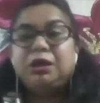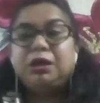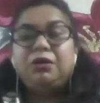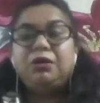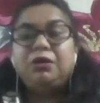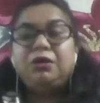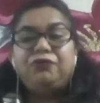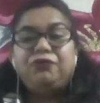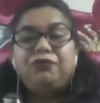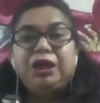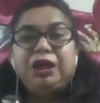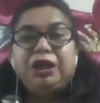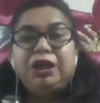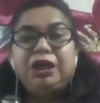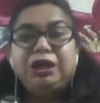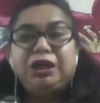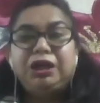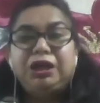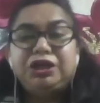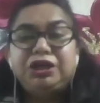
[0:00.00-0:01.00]
For
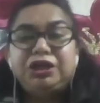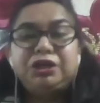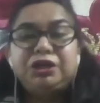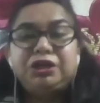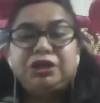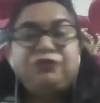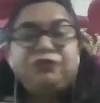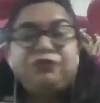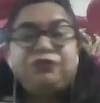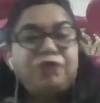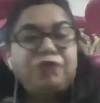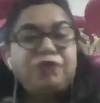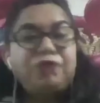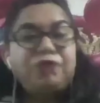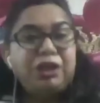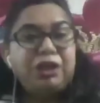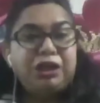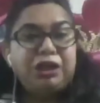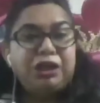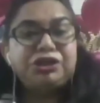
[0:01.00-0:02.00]

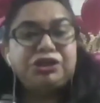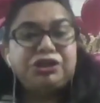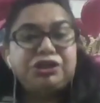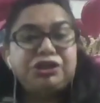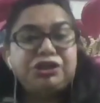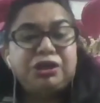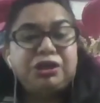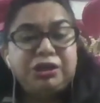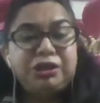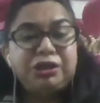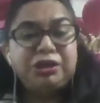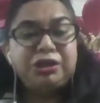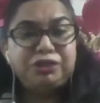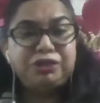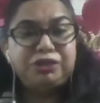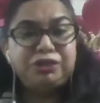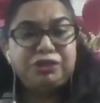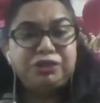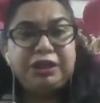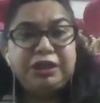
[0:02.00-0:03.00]
English
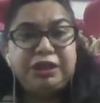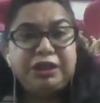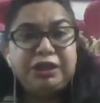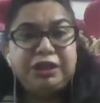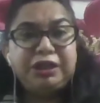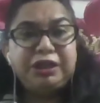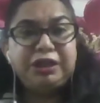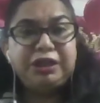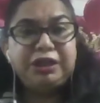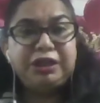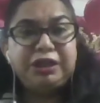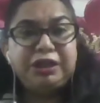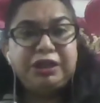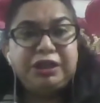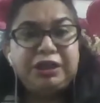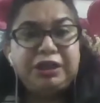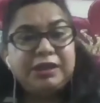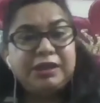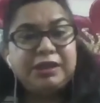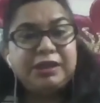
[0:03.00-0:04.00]
eligibility,
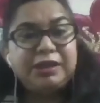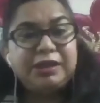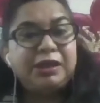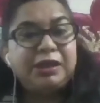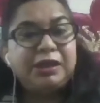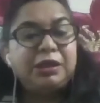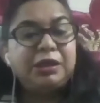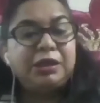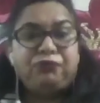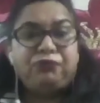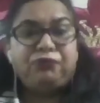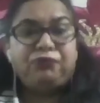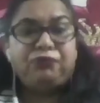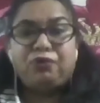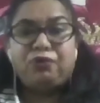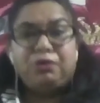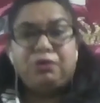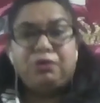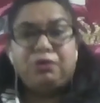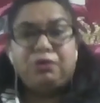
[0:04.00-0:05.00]
IELTS
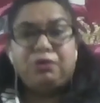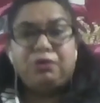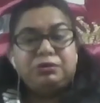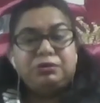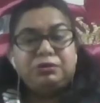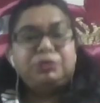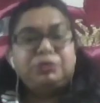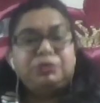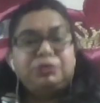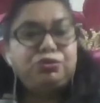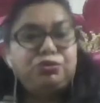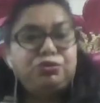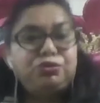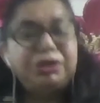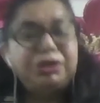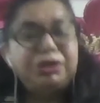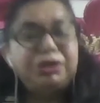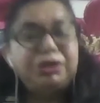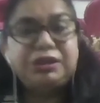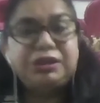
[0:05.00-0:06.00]
for the
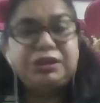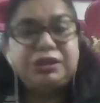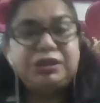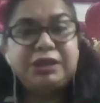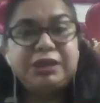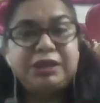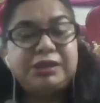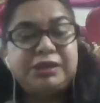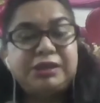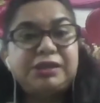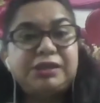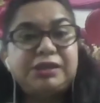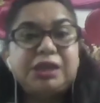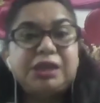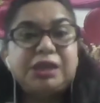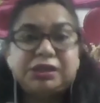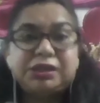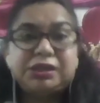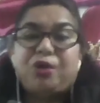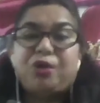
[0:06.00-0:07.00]
students is
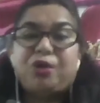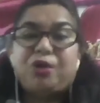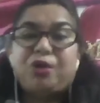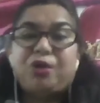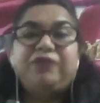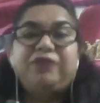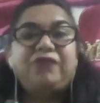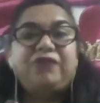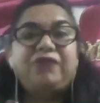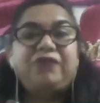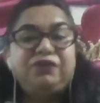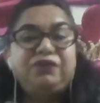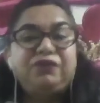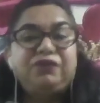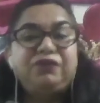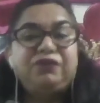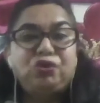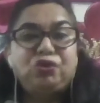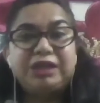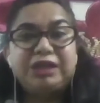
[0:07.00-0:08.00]
6.5,
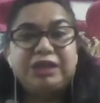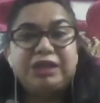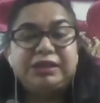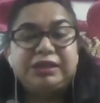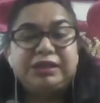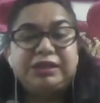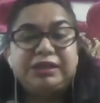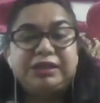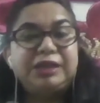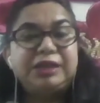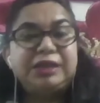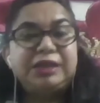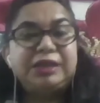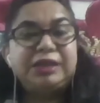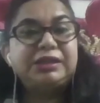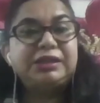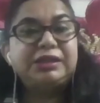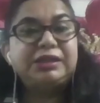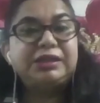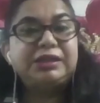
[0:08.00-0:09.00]
no less than
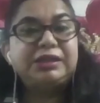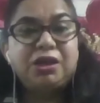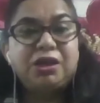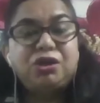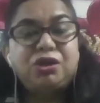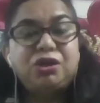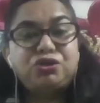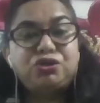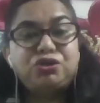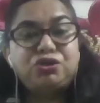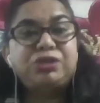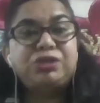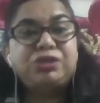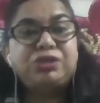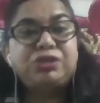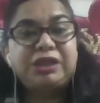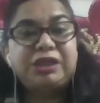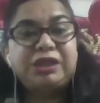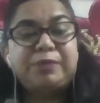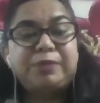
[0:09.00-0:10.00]
6. So
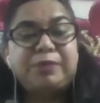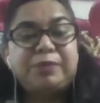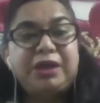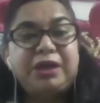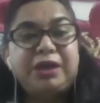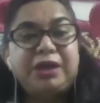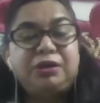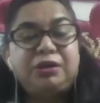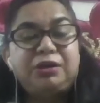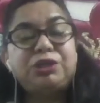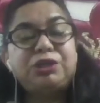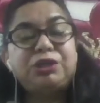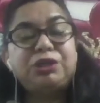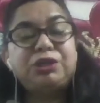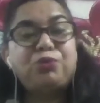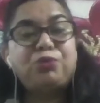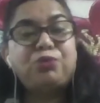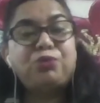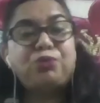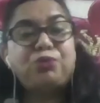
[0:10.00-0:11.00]

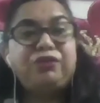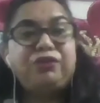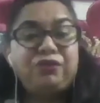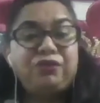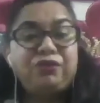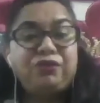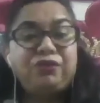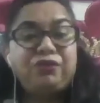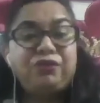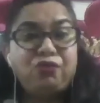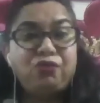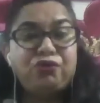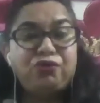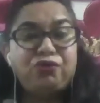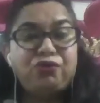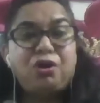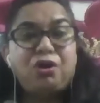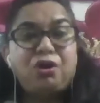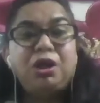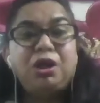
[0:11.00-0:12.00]
6.5
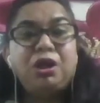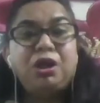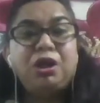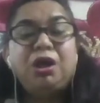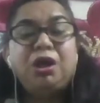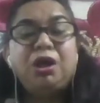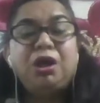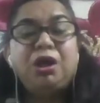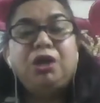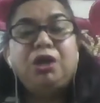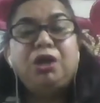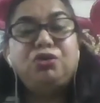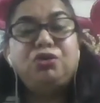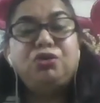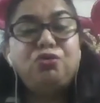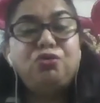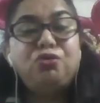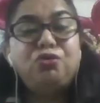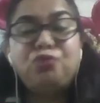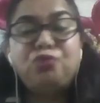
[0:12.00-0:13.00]
overall, no
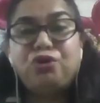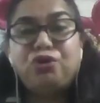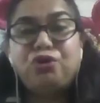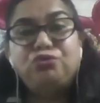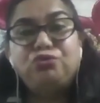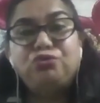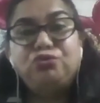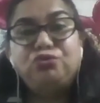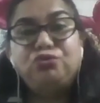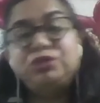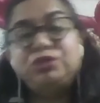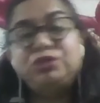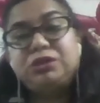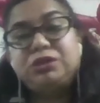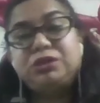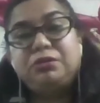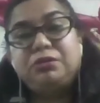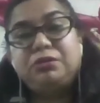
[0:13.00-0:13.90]
modules